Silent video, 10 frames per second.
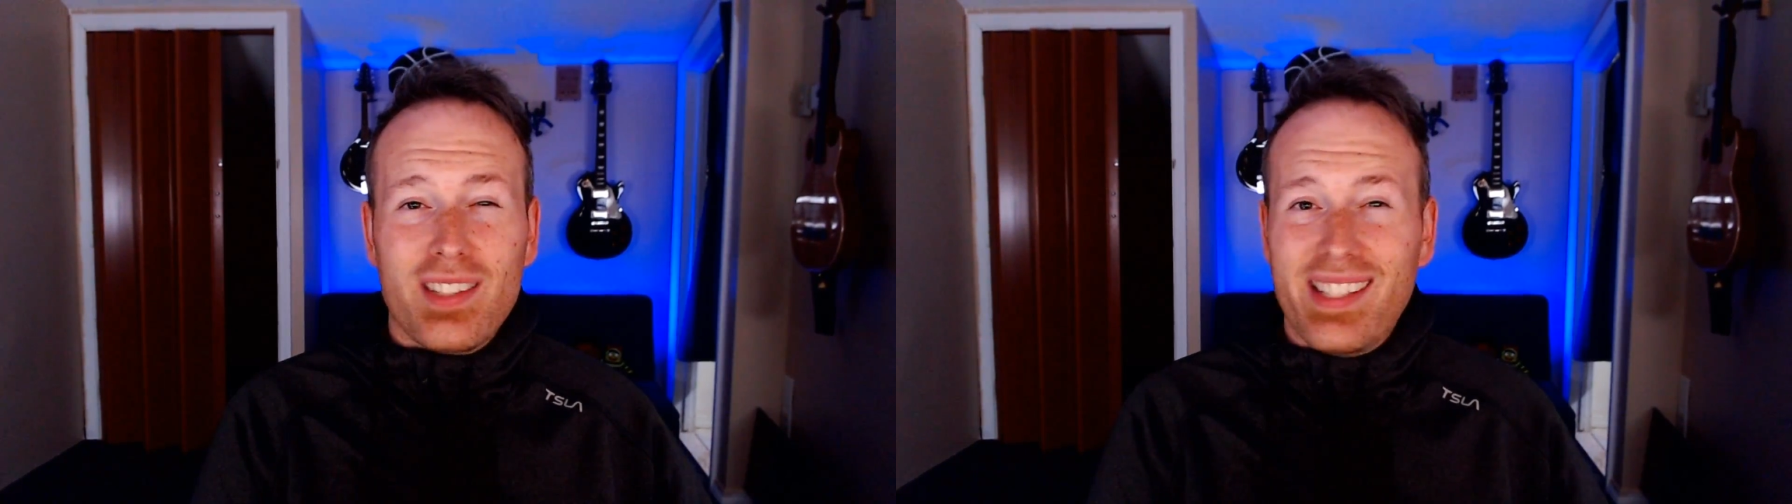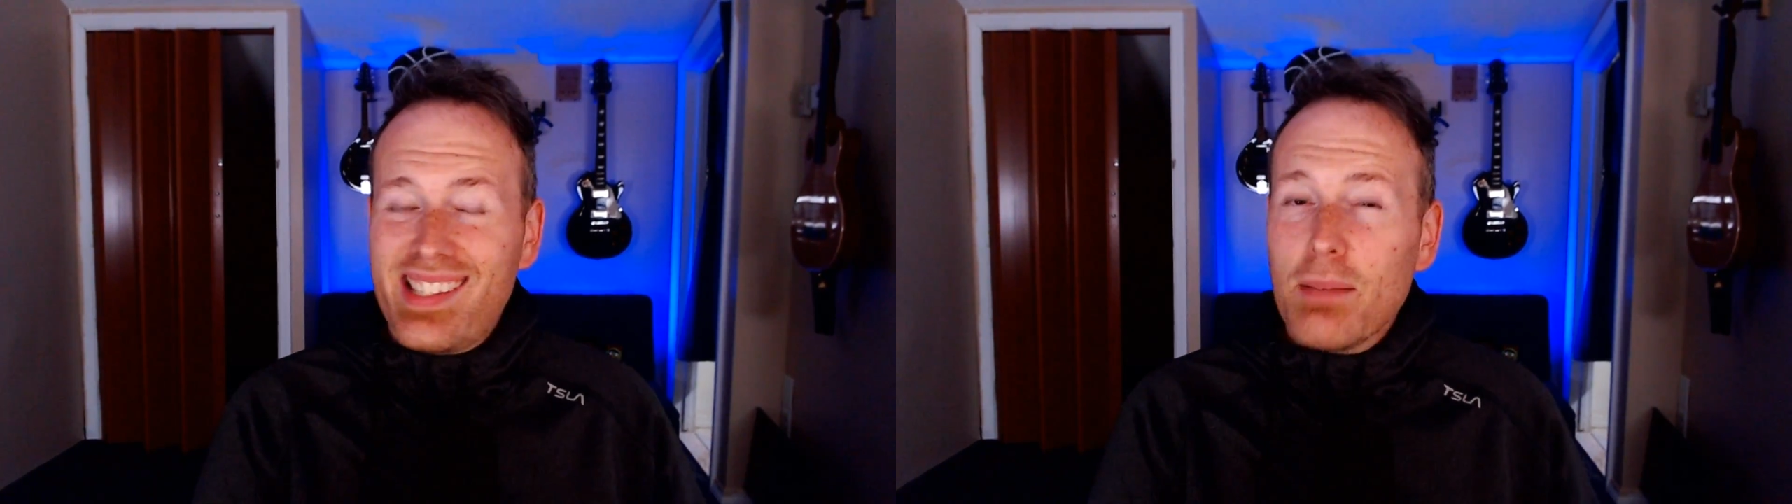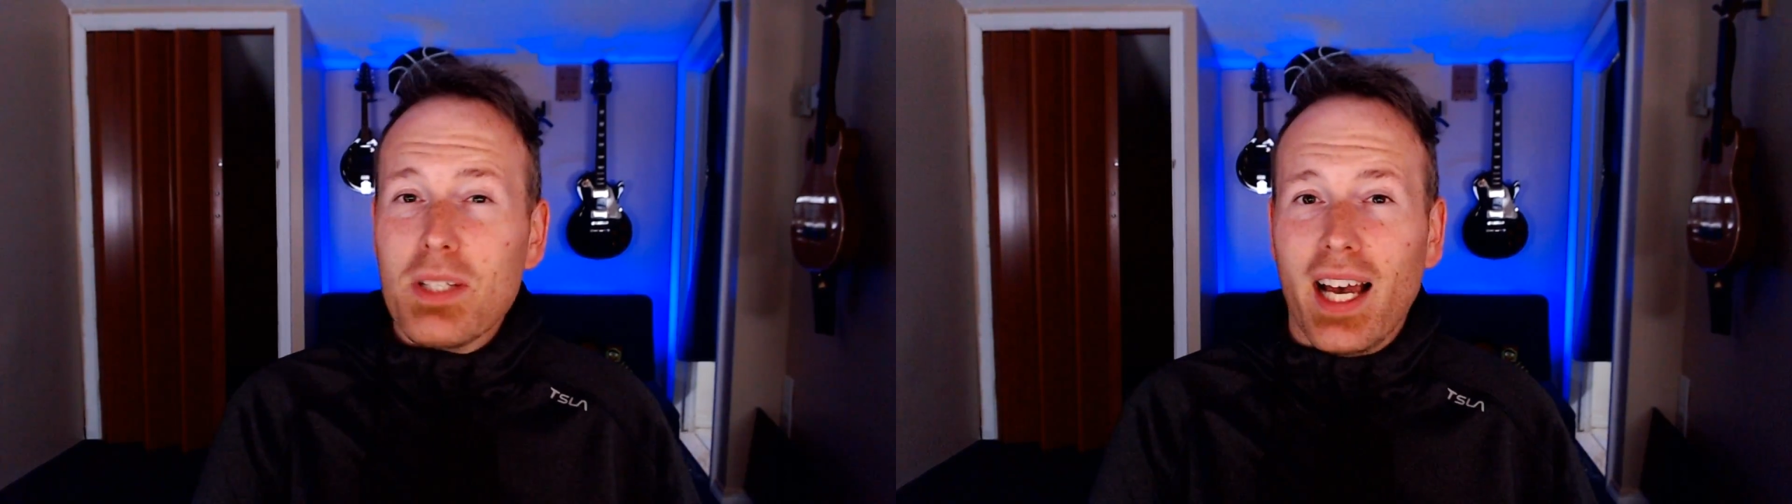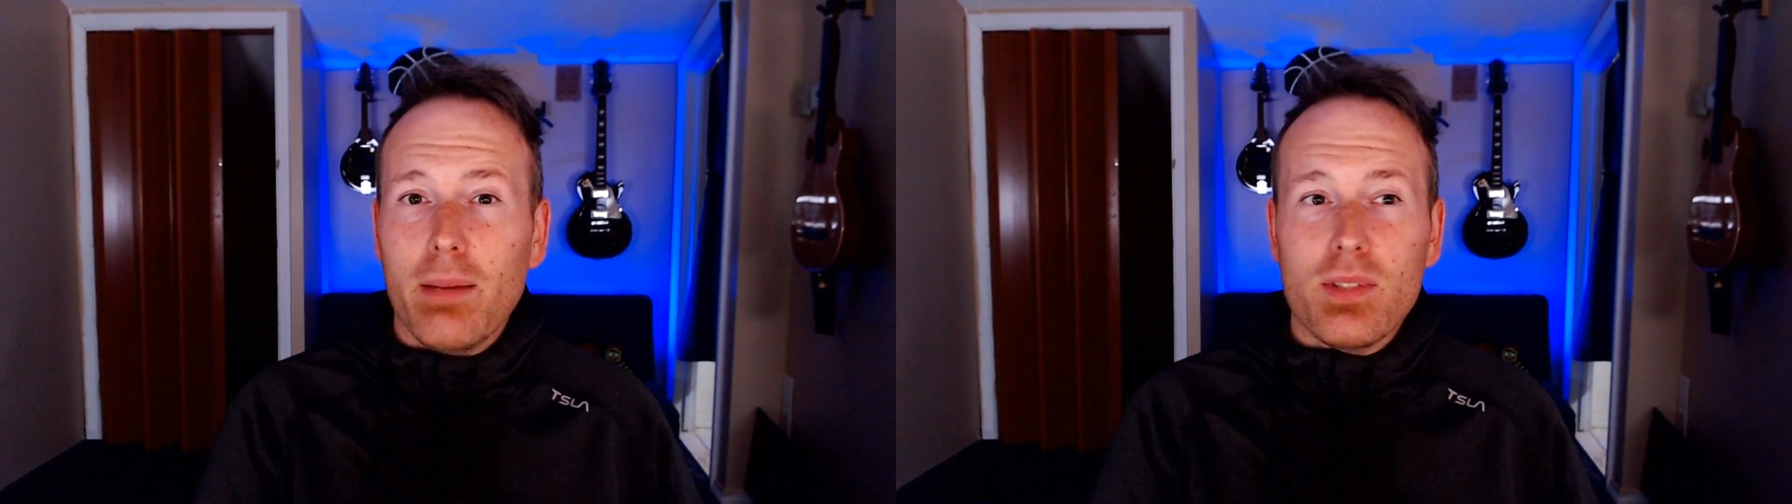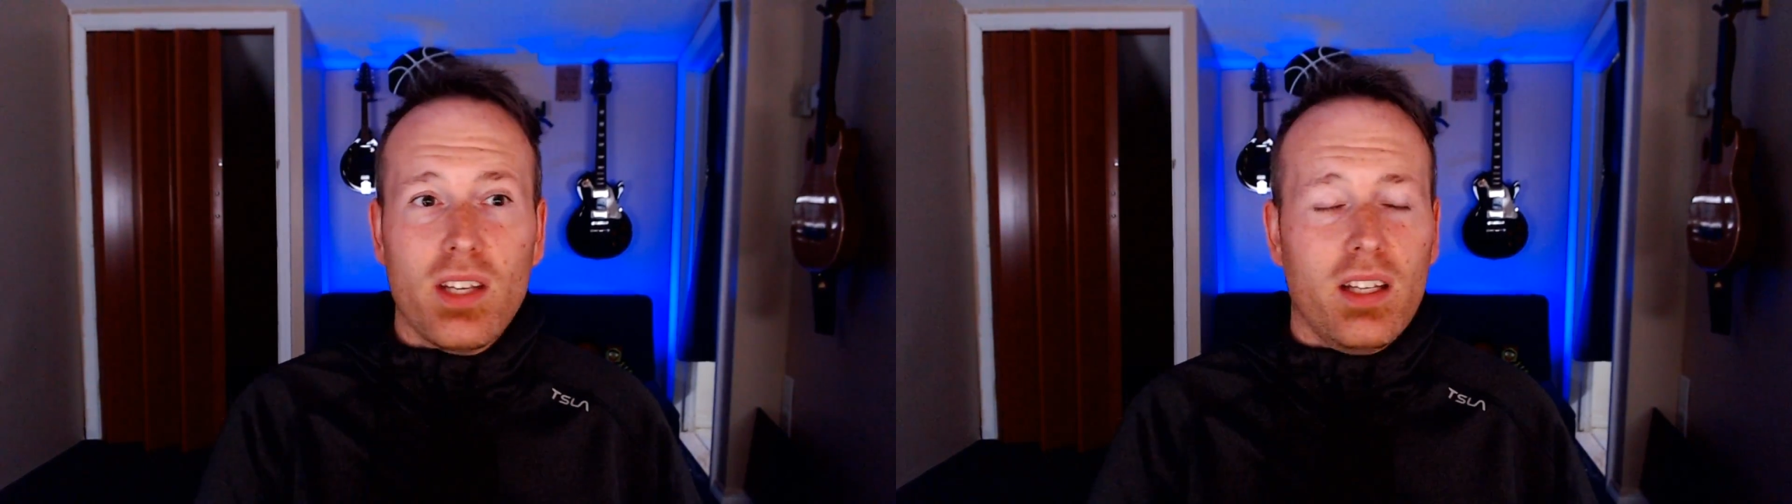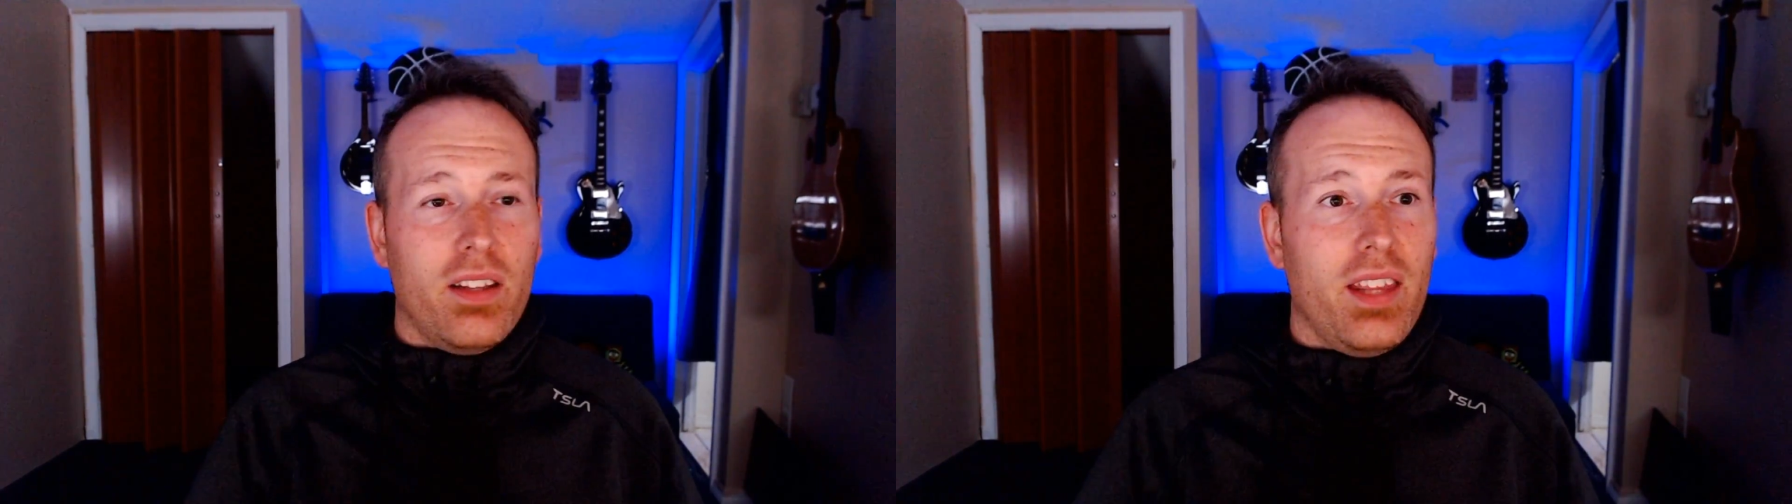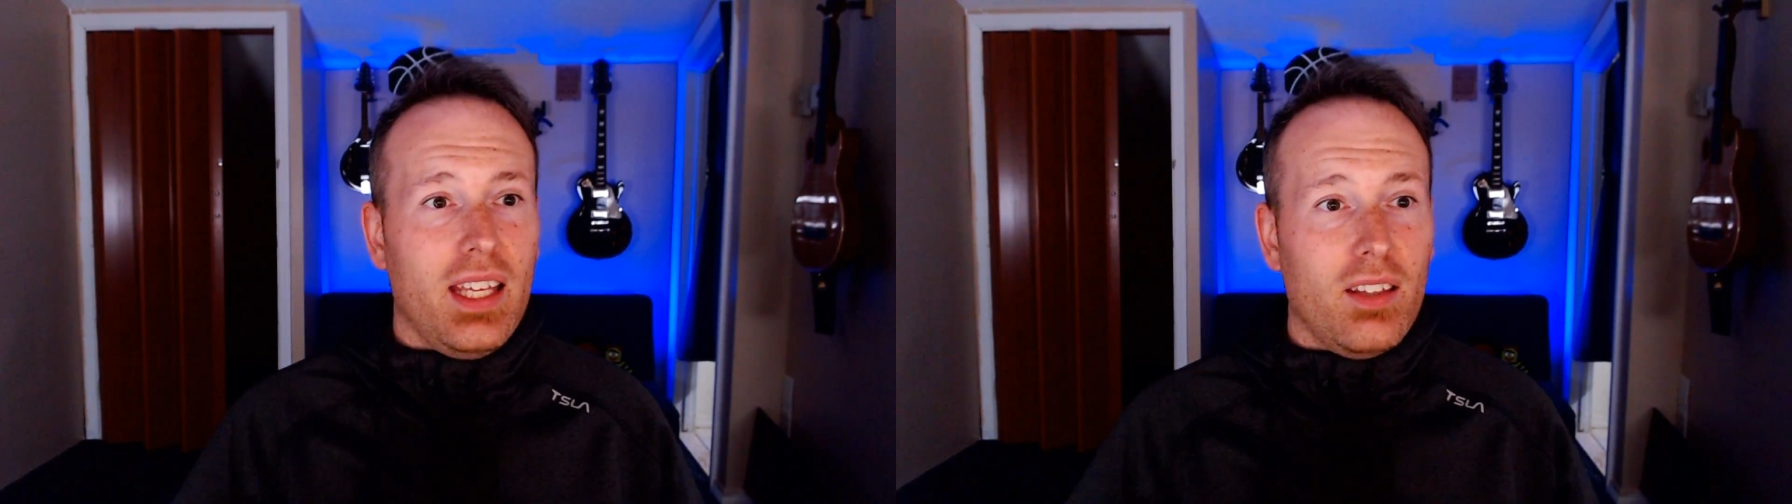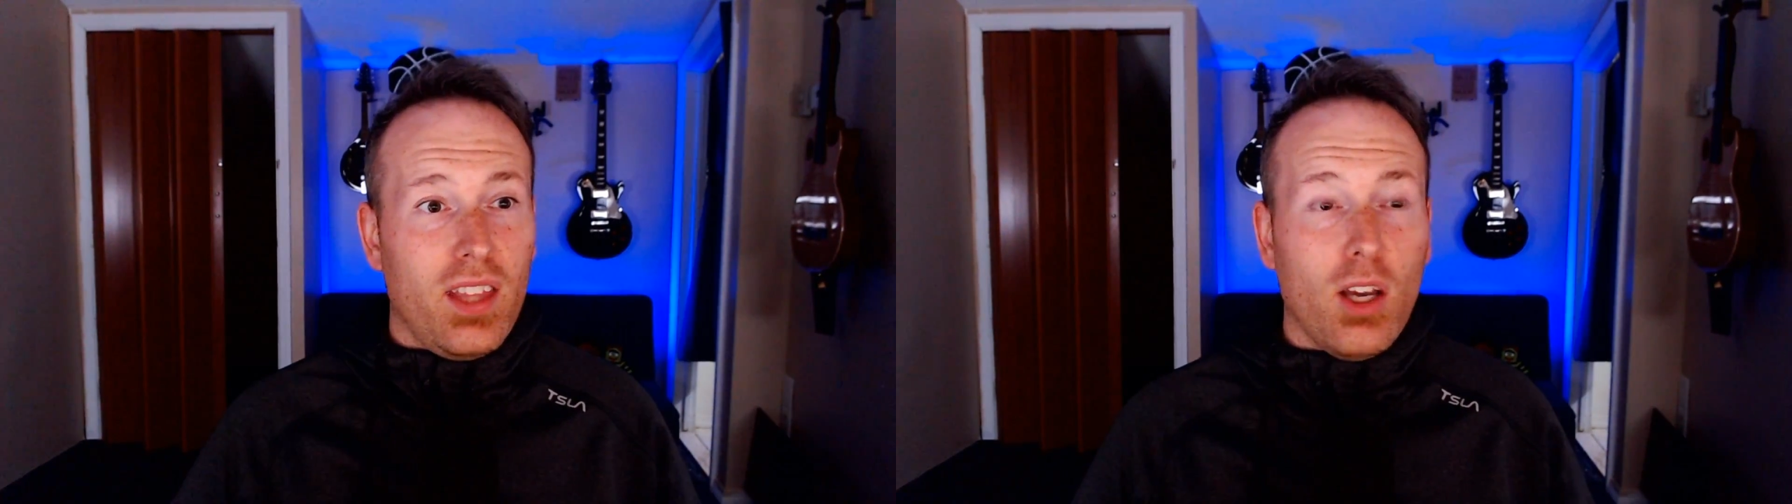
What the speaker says: and sometimes the